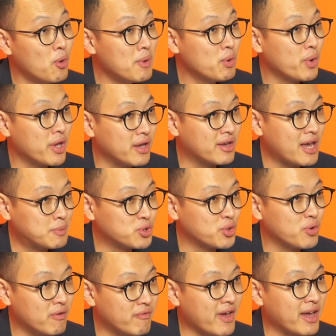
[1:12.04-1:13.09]
moment we capture
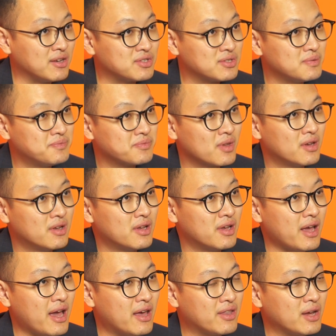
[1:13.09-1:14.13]
your face,
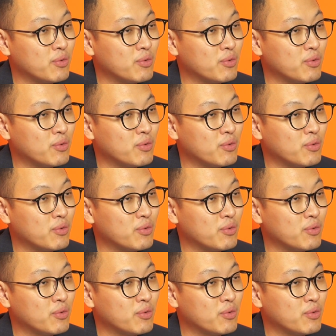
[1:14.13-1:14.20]
and